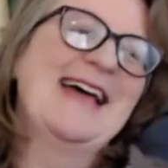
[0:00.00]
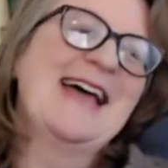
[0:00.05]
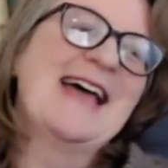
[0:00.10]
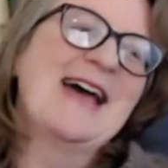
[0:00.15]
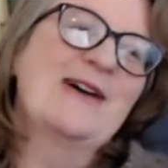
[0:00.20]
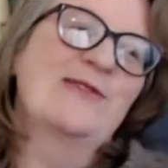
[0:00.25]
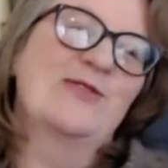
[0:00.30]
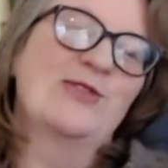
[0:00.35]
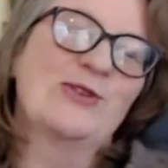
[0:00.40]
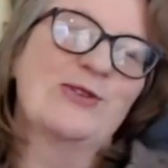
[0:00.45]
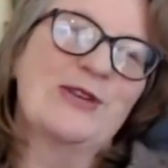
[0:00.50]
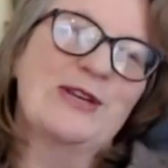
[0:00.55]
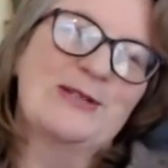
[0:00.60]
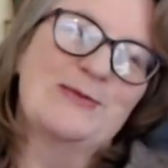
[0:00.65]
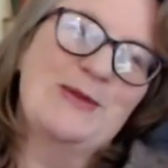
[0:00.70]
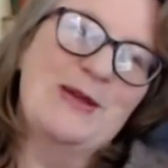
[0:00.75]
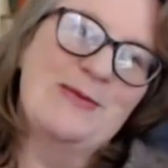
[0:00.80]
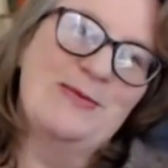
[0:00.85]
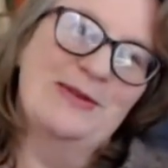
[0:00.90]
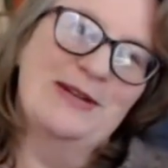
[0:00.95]
For all those
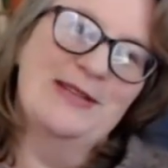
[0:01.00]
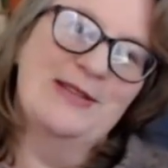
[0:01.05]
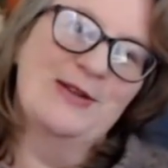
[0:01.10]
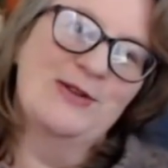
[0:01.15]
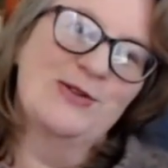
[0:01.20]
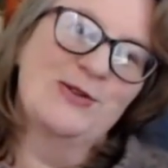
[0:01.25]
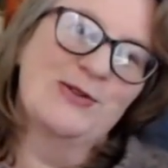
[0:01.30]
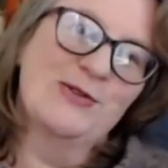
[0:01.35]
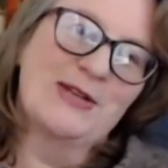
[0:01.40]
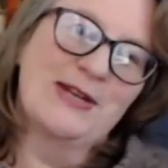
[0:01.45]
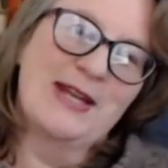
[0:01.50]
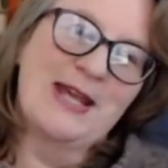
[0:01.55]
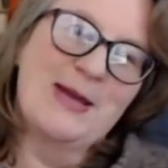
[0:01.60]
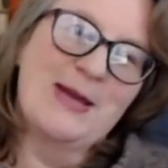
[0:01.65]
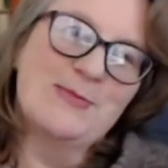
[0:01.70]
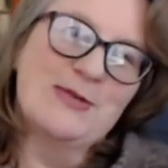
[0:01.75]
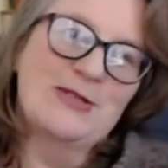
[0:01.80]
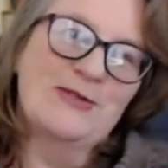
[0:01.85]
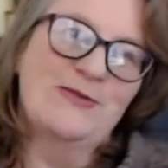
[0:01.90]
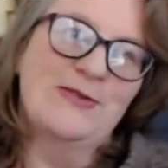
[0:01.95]
people in the Northern
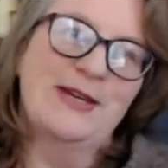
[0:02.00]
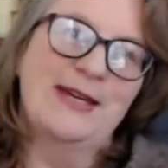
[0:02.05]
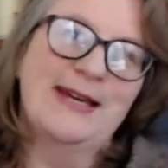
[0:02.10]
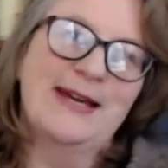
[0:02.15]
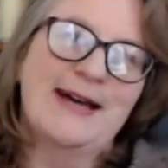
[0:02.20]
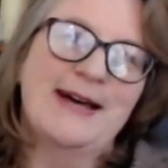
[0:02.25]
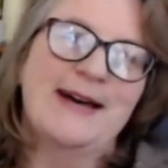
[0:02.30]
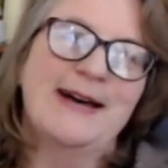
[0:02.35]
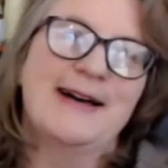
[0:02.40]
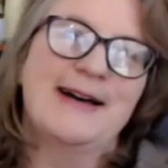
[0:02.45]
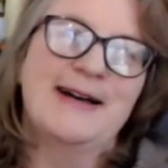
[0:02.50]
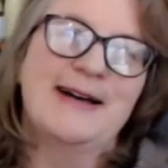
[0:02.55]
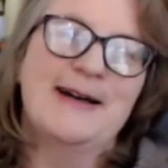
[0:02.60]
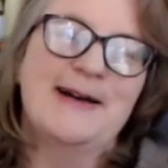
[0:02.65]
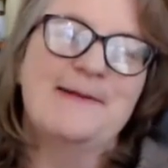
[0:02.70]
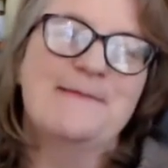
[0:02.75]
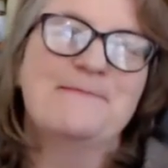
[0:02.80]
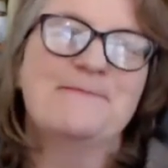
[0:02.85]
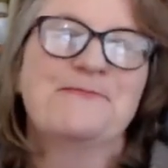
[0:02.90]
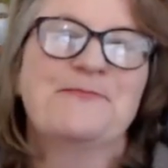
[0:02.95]
Hemisphere,
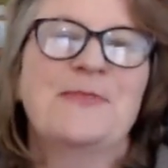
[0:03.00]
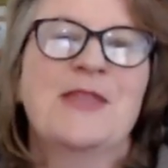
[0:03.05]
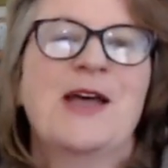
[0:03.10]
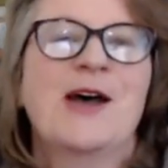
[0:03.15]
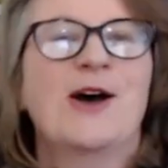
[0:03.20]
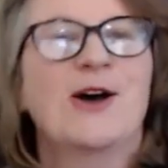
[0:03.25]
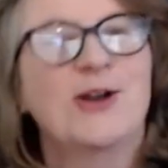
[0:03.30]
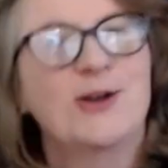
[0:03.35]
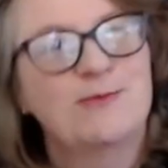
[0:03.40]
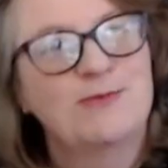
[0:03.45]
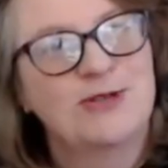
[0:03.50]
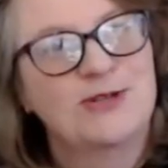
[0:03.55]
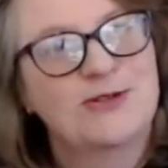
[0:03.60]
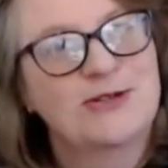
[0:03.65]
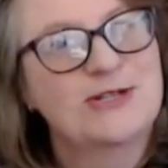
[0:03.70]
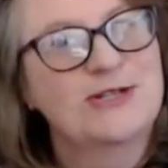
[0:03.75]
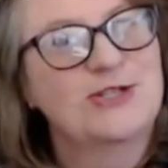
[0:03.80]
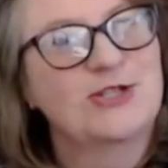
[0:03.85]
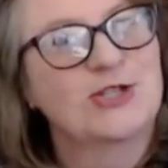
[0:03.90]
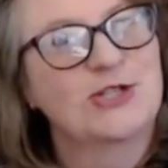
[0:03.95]
I hope you're
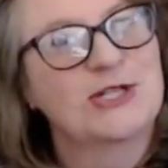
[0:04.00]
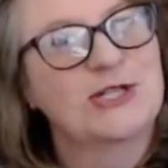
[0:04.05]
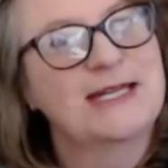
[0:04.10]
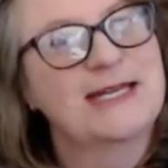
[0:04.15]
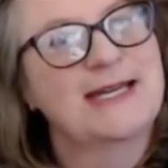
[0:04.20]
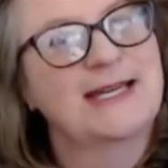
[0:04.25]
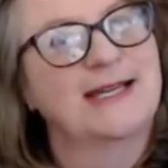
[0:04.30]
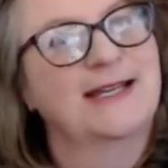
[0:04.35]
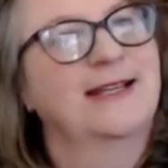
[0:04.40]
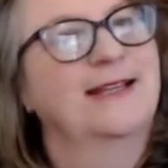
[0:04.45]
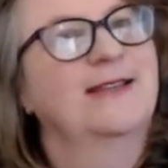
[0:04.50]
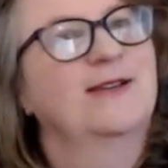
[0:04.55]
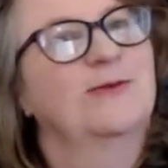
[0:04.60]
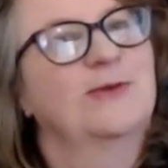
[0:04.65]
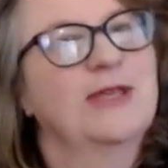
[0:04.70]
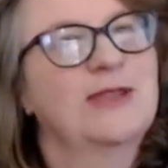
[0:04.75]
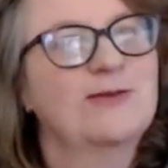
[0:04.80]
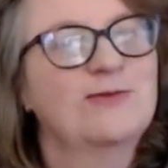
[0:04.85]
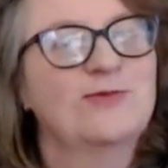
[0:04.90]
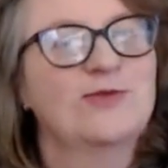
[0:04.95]
enjoying the
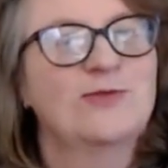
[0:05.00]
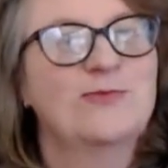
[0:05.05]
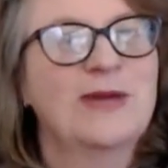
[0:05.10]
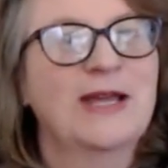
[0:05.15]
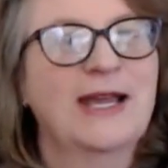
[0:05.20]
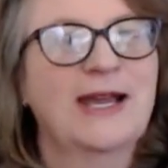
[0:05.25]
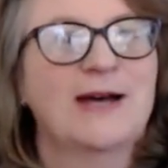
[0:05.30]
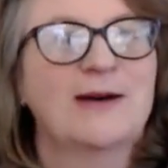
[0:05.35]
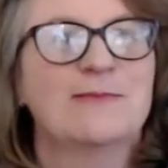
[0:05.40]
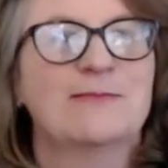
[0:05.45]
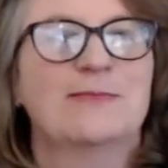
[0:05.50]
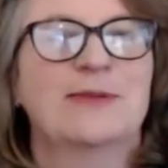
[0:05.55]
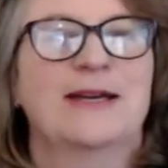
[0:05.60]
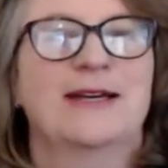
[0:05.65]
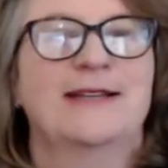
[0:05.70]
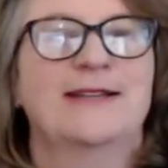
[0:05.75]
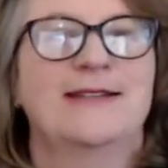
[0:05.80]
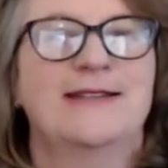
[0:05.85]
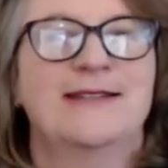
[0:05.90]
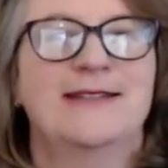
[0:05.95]
weather warming up
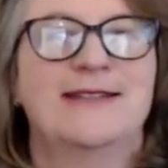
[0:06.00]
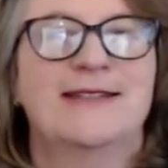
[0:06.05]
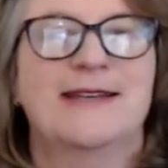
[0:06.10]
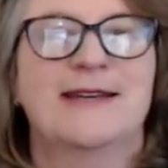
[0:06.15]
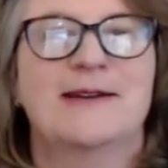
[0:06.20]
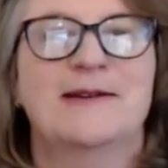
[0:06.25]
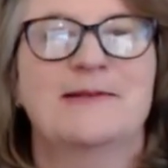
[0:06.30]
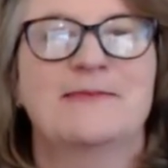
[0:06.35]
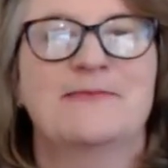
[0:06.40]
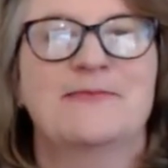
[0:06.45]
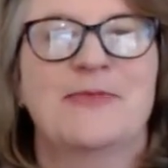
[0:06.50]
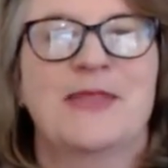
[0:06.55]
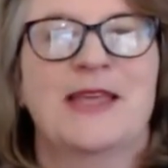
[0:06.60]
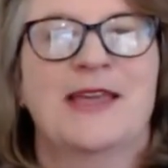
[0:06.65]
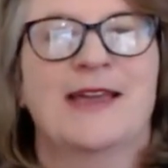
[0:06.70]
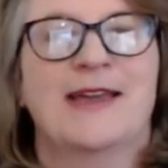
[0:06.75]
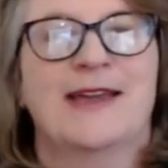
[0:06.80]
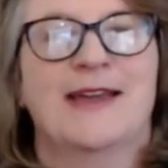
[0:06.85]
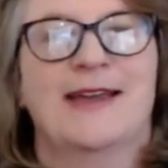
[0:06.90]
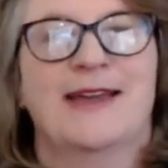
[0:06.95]
and
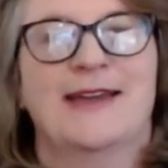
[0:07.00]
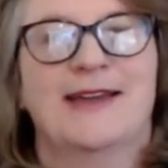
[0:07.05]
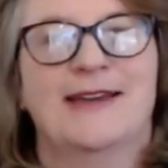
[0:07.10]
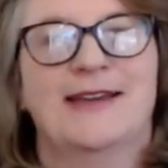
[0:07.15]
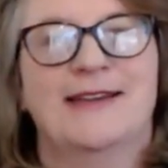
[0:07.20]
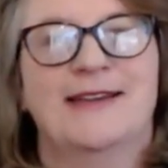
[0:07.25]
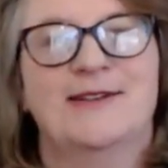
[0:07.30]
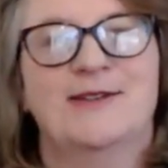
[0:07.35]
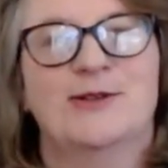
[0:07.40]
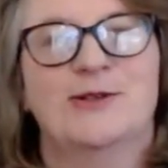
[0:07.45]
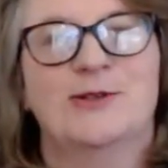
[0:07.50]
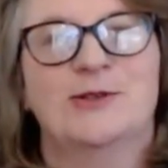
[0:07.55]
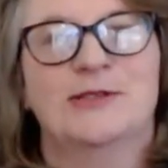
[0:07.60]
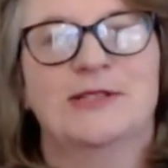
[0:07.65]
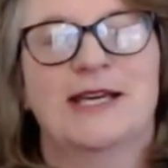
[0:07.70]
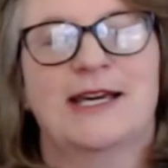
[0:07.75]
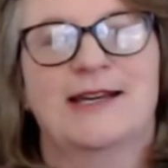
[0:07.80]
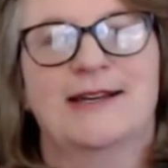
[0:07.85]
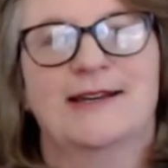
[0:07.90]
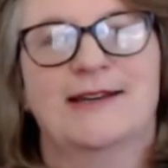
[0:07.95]
all
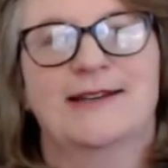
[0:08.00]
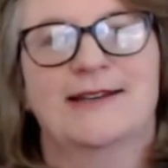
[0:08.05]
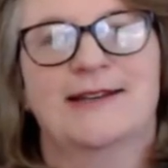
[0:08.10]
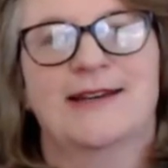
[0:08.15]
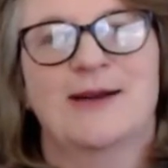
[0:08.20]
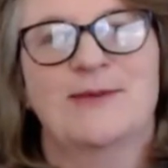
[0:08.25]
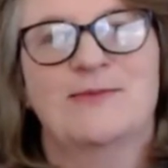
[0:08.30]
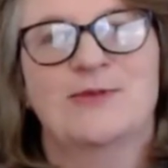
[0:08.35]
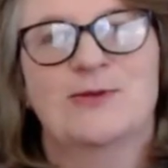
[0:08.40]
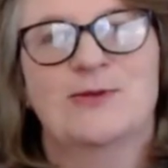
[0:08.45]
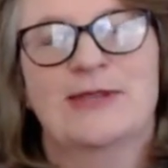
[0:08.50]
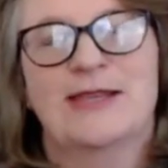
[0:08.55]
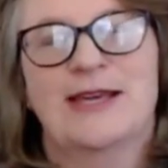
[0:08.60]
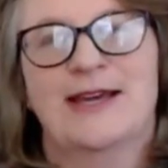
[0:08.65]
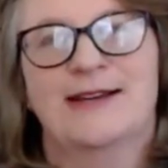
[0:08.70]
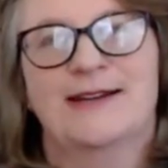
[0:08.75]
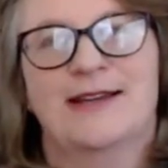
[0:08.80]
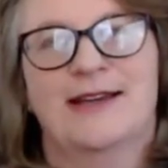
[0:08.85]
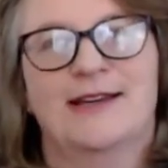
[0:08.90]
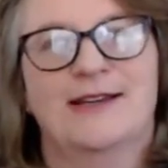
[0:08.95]
that comes with
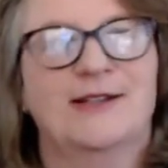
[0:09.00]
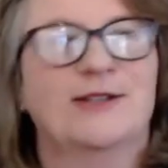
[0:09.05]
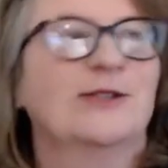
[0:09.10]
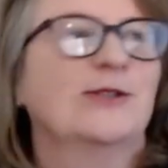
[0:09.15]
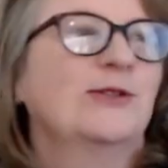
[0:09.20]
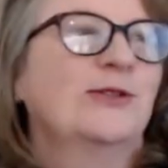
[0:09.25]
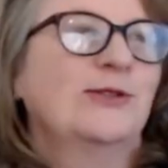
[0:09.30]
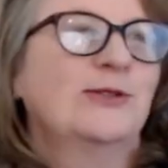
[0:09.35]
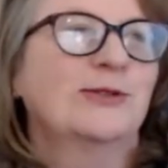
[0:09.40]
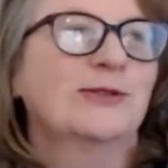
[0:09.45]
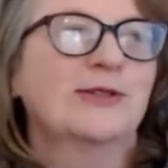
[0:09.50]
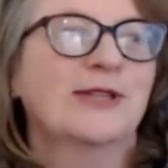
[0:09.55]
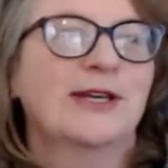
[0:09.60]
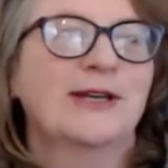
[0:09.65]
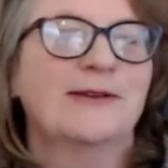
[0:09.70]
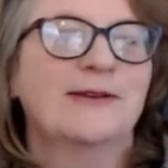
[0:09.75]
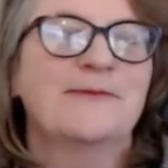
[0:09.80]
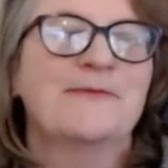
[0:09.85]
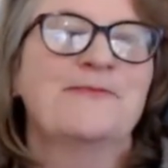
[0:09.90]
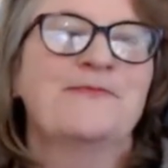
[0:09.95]
that, like all
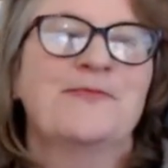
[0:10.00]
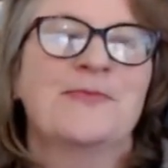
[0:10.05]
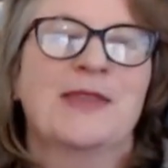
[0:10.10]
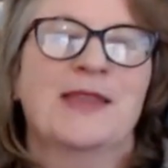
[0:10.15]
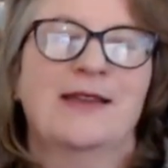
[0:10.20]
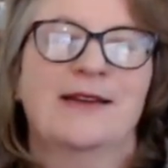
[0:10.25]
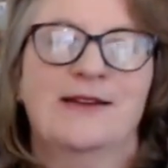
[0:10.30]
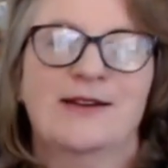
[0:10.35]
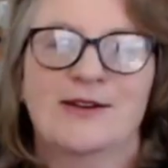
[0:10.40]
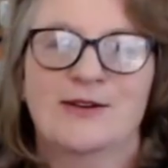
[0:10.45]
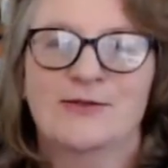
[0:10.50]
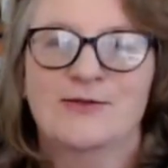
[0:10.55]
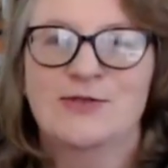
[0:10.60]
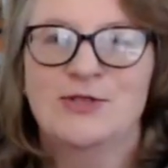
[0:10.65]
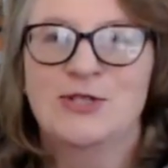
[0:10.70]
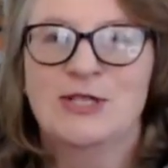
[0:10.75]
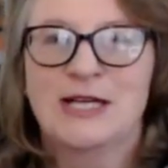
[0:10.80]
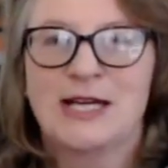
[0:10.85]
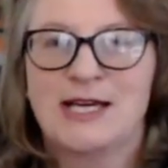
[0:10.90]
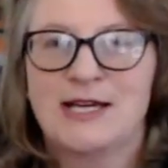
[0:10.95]
the kind of
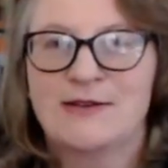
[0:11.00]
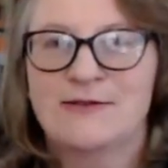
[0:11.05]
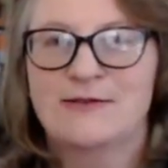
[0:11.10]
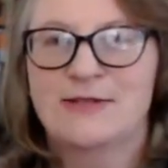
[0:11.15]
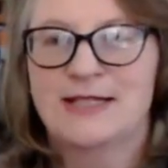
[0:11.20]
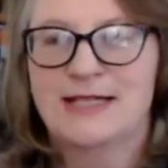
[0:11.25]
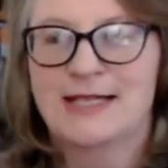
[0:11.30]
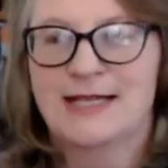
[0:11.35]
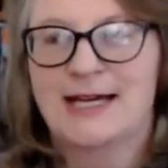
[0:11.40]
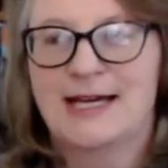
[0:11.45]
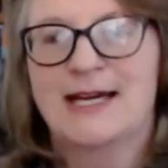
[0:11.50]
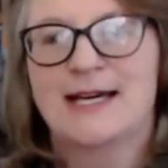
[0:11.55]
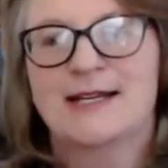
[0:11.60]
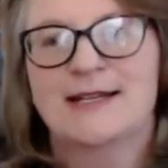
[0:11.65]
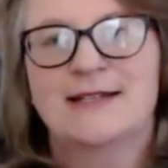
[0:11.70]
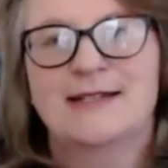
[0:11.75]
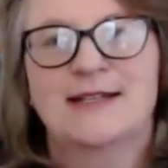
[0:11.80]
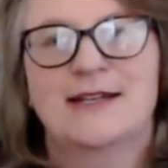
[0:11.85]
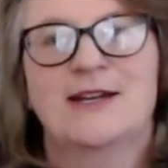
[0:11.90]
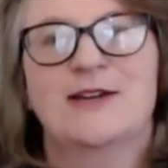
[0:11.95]
new life in the
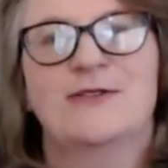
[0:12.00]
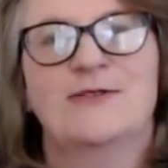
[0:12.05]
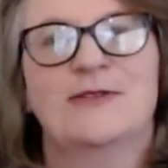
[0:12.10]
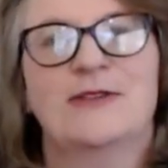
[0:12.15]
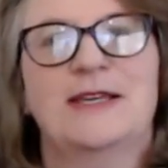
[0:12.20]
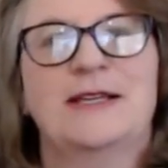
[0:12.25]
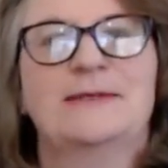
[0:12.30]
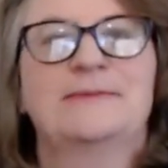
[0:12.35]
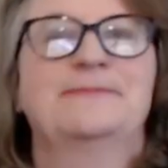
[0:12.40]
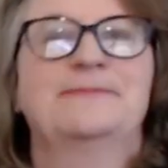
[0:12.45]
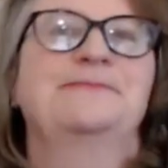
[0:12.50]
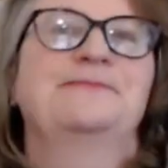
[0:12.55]
garden and everything.